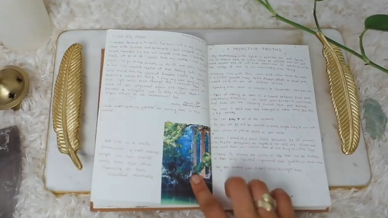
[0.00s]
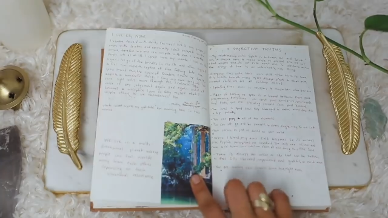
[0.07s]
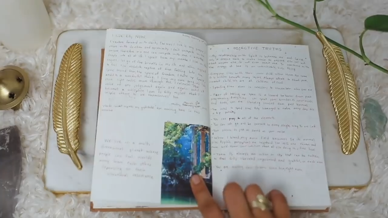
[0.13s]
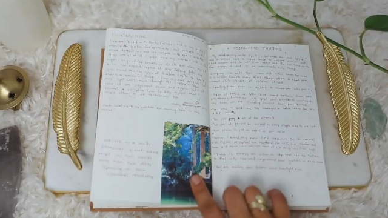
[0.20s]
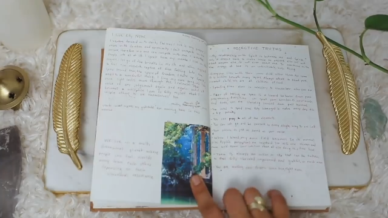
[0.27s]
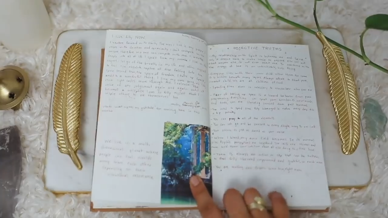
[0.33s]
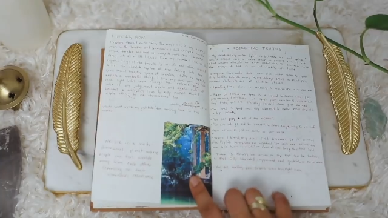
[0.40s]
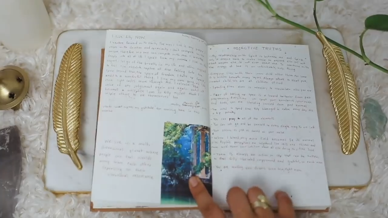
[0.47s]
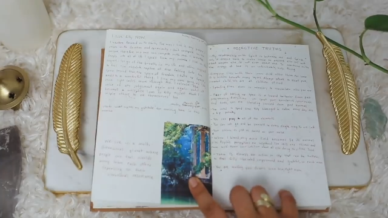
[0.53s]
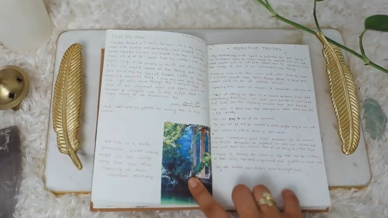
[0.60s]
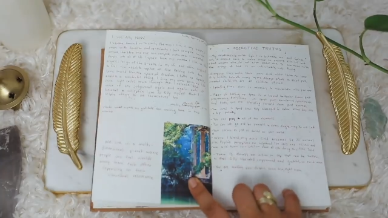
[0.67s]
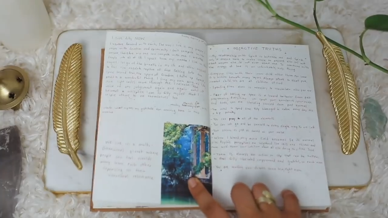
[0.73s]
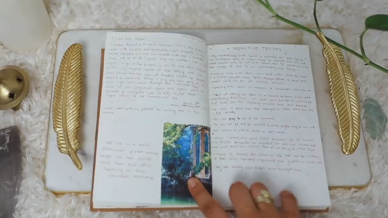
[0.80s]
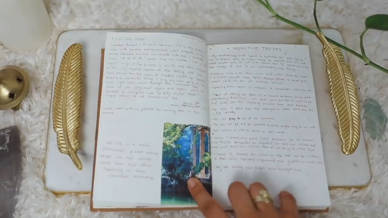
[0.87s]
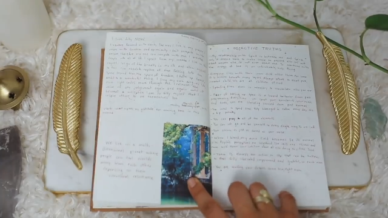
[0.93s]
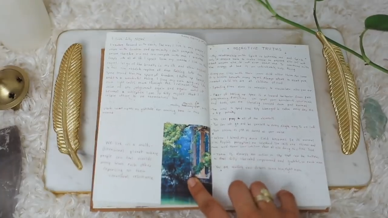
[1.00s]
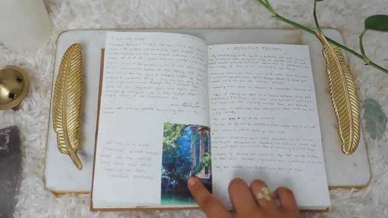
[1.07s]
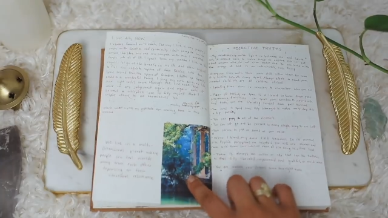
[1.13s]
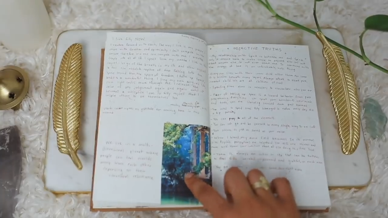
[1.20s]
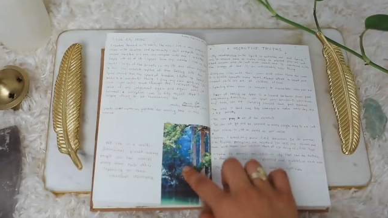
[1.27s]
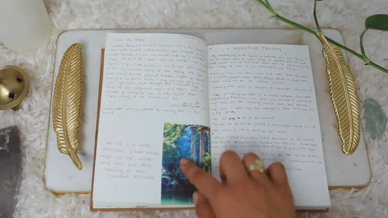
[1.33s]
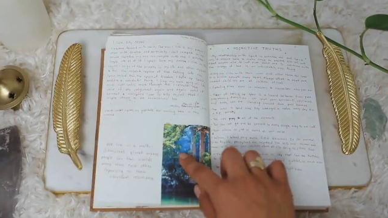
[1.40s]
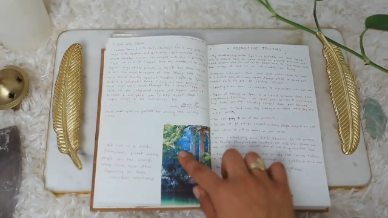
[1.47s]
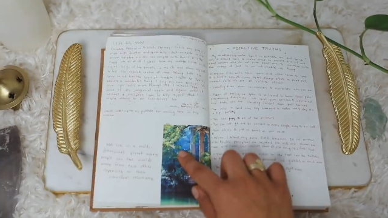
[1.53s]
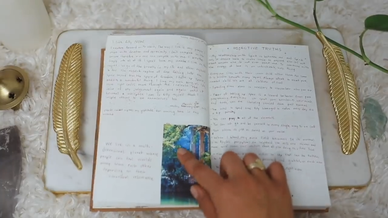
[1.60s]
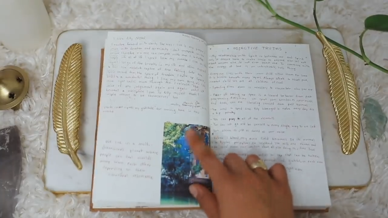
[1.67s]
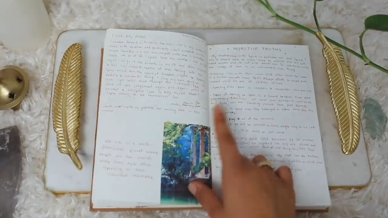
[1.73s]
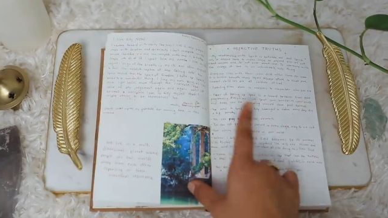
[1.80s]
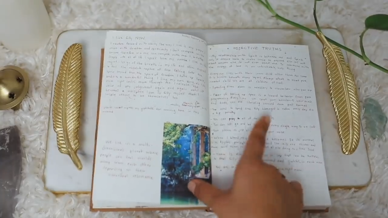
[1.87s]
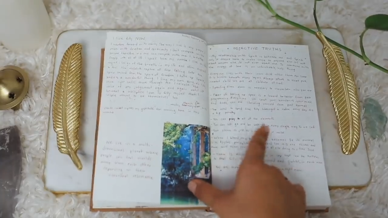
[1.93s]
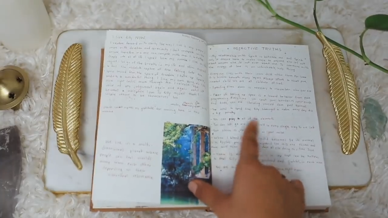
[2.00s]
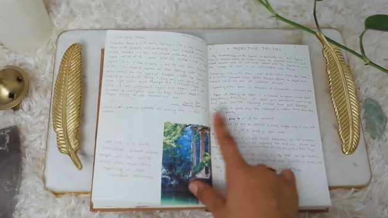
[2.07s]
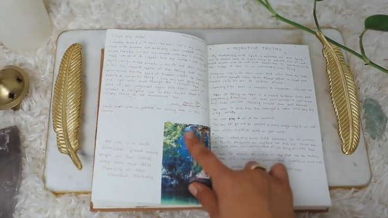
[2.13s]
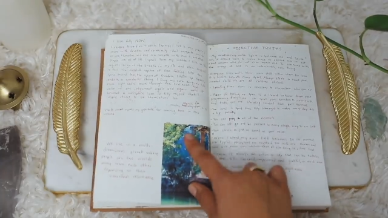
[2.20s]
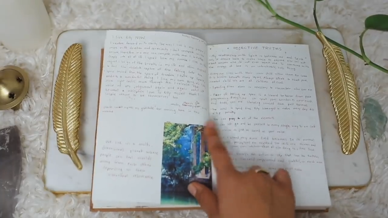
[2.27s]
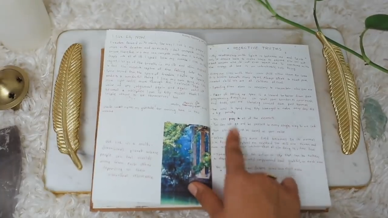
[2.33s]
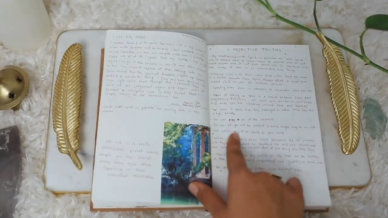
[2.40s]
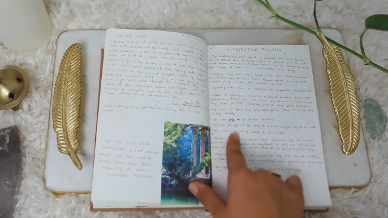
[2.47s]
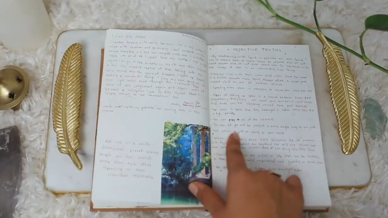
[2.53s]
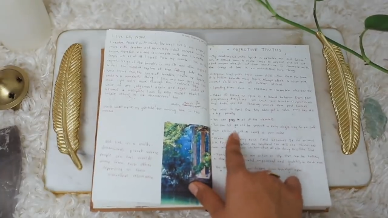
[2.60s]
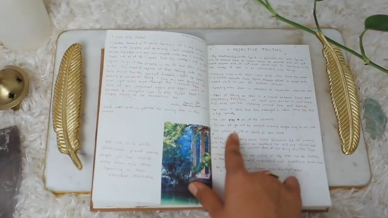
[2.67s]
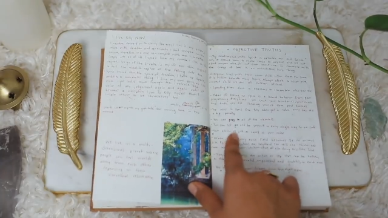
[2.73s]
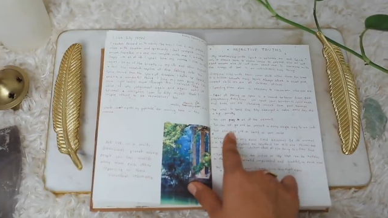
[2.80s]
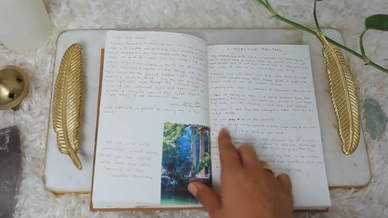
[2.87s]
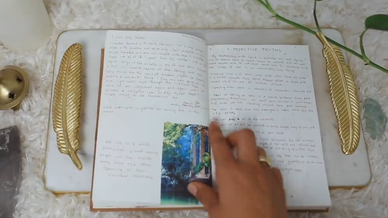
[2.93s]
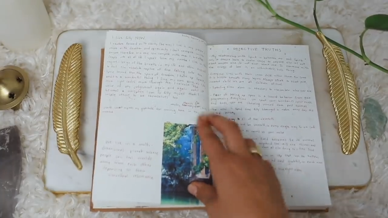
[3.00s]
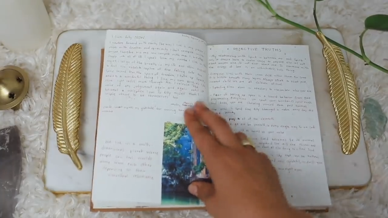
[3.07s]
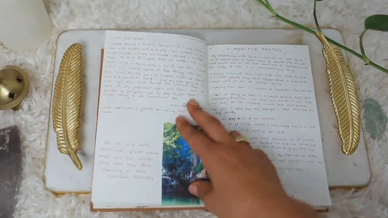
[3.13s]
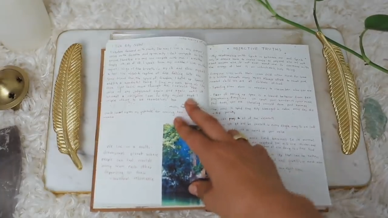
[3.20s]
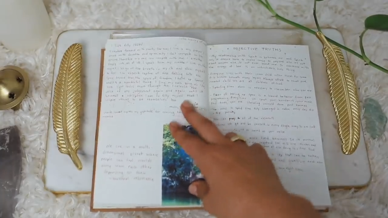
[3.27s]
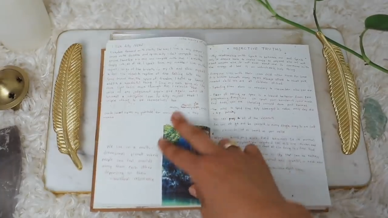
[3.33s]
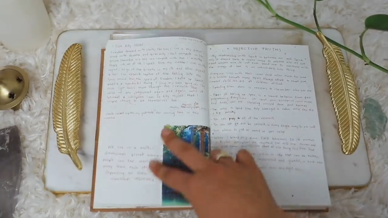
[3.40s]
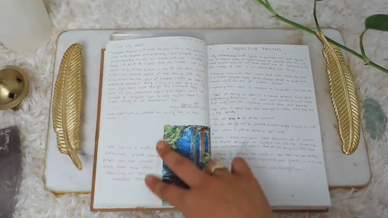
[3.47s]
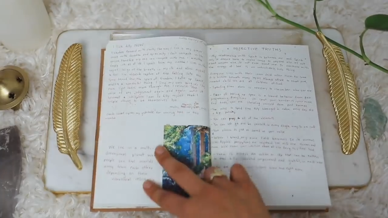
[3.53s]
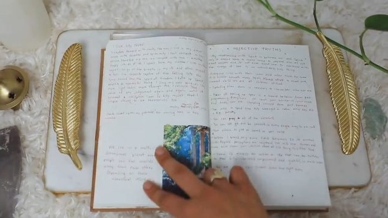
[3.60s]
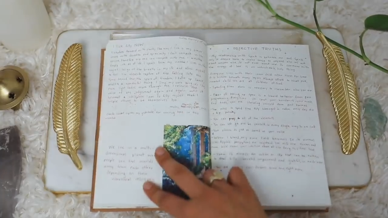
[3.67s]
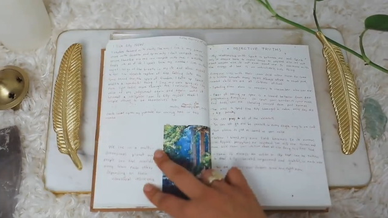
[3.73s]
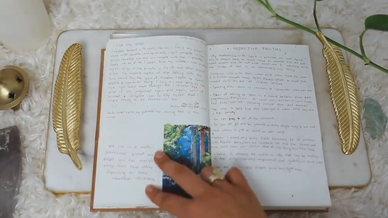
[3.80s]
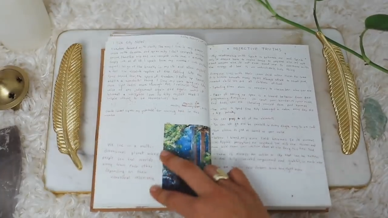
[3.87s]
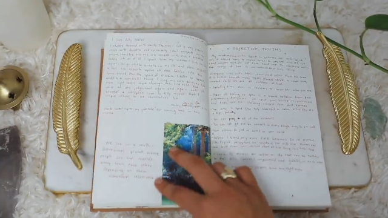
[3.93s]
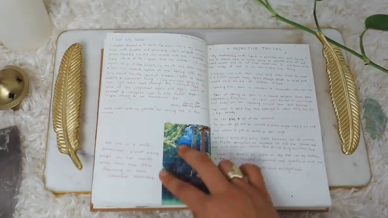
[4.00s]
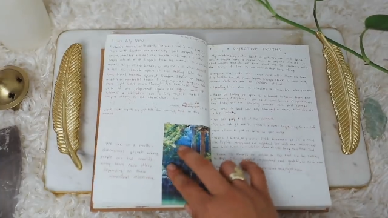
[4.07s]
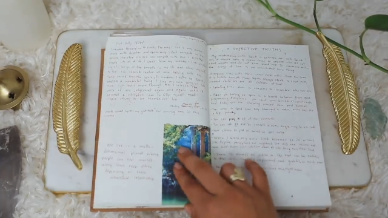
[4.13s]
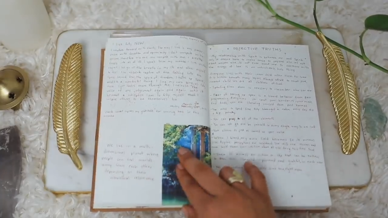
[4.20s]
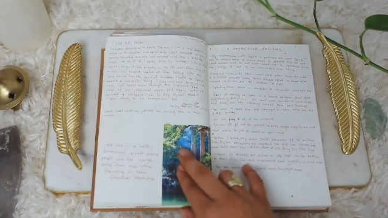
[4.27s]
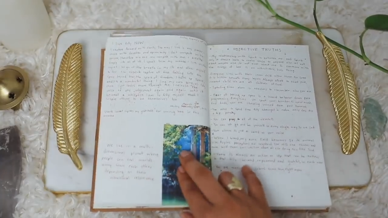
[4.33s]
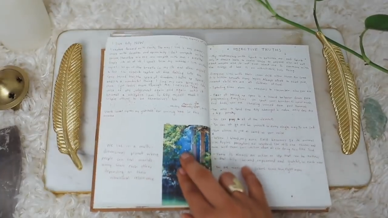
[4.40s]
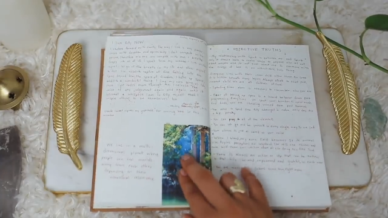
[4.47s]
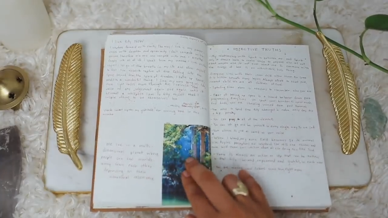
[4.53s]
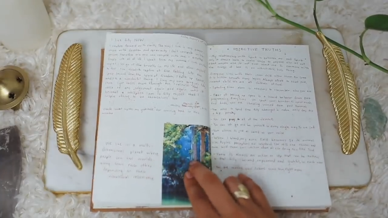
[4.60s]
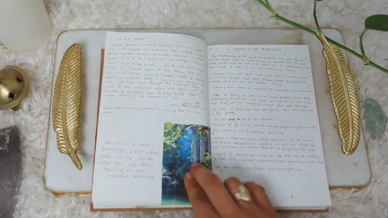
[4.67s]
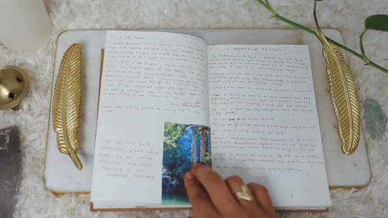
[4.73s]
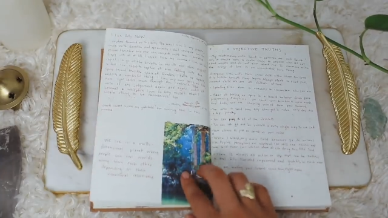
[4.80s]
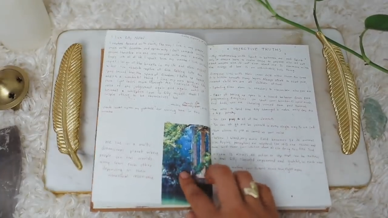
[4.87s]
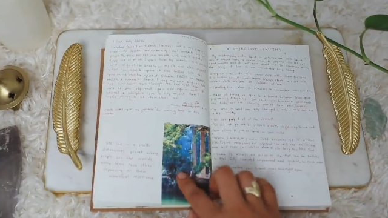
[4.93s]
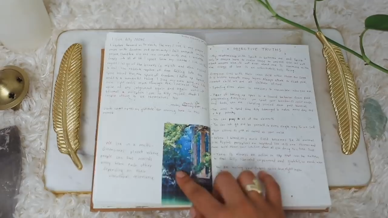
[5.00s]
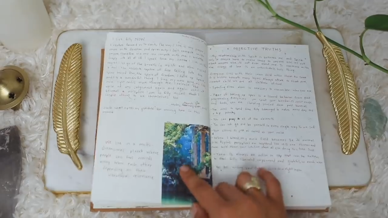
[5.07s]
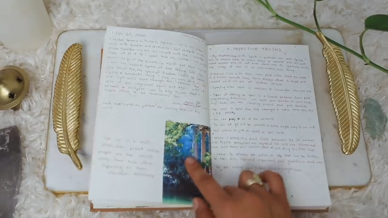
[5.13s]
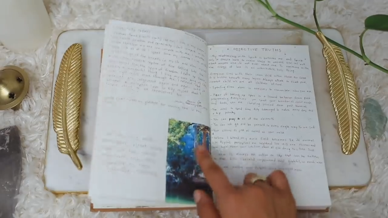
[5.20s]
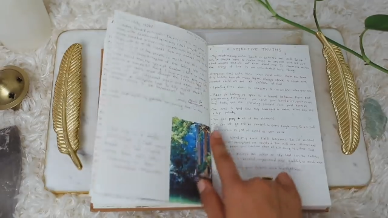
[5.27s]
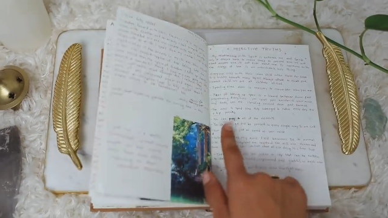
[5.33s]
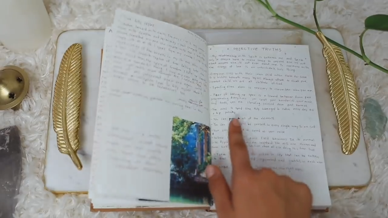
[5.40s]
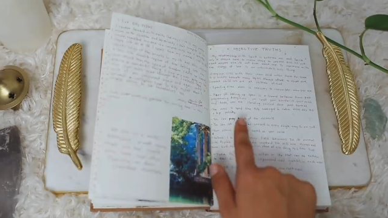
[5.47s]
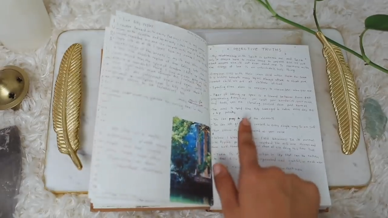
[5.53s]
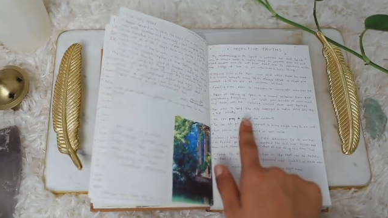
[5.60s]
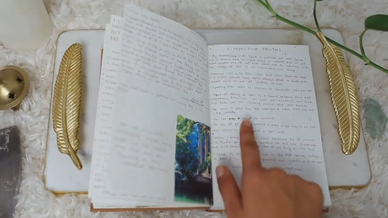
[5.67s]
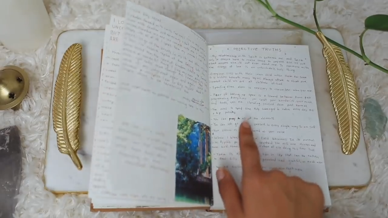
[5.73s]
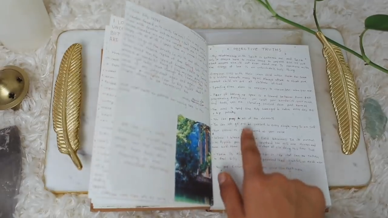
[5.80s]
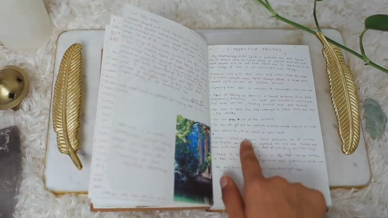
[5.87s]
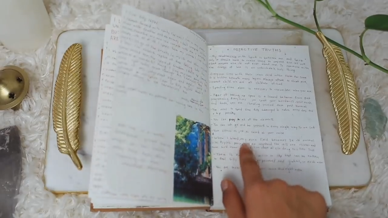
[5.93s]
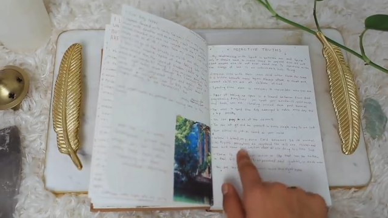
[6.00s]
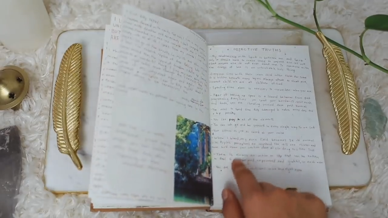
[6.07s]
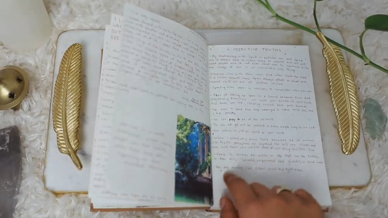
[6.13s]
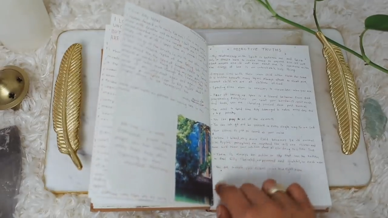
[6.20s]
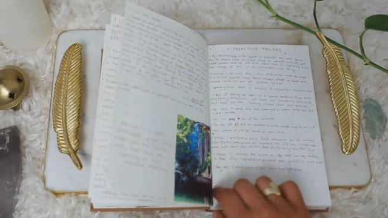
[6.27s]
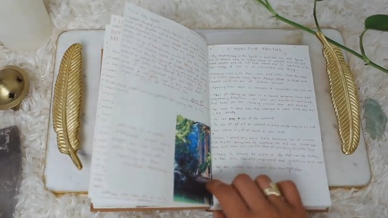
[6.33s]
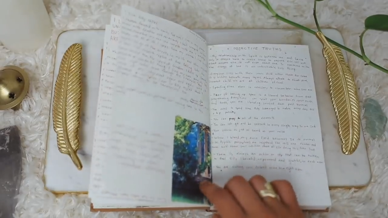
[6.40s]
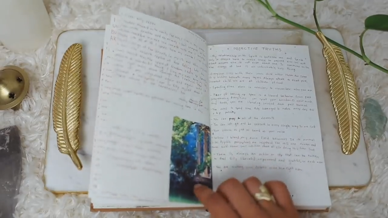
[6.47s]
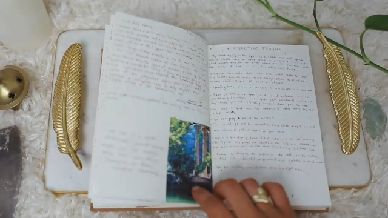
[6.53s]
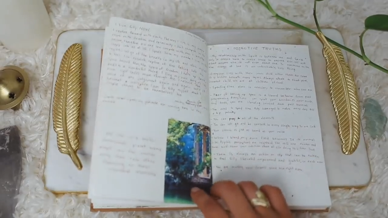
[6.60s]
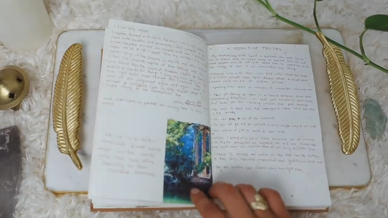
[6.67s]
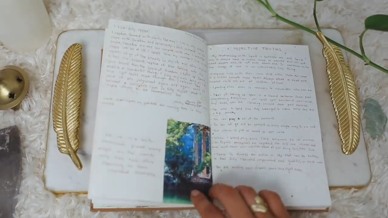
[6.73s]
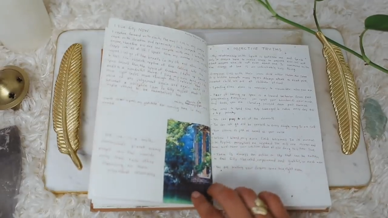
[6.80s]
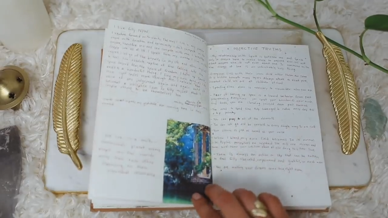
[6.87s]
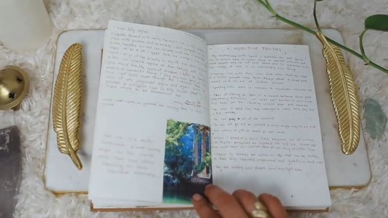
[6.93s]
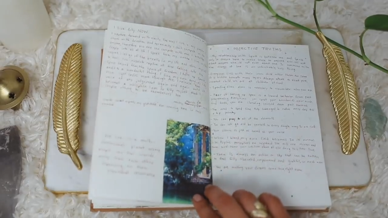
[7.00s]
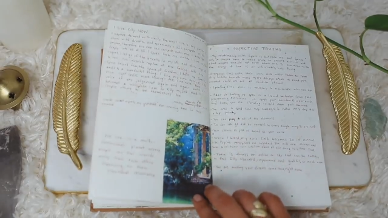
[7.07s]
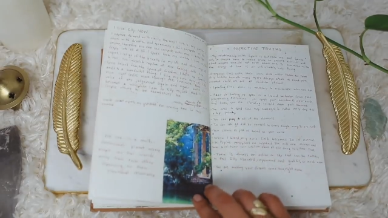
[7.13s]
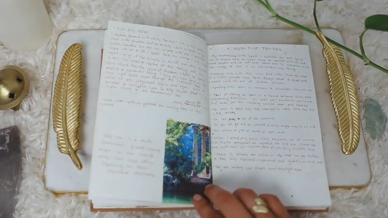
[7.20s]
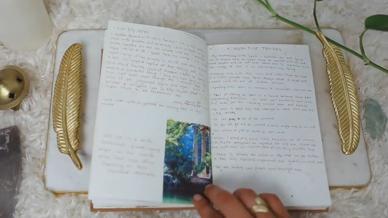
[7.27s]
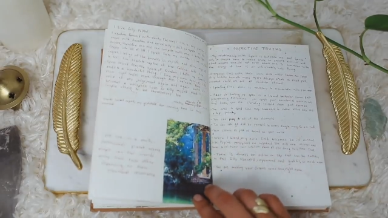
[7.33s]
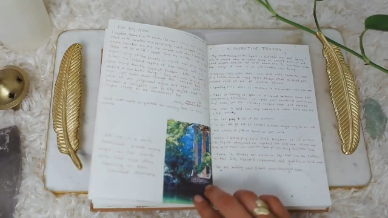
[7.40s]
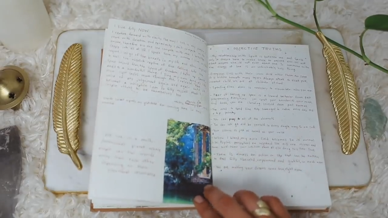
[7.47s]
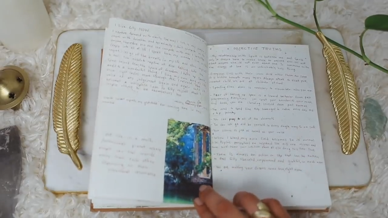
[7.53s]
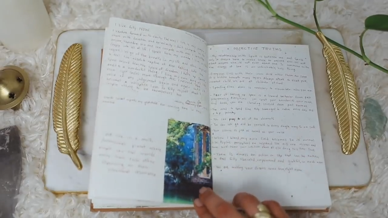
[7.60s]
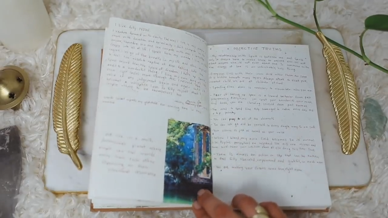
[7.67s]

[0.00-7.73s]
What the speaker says: (no speaker visible)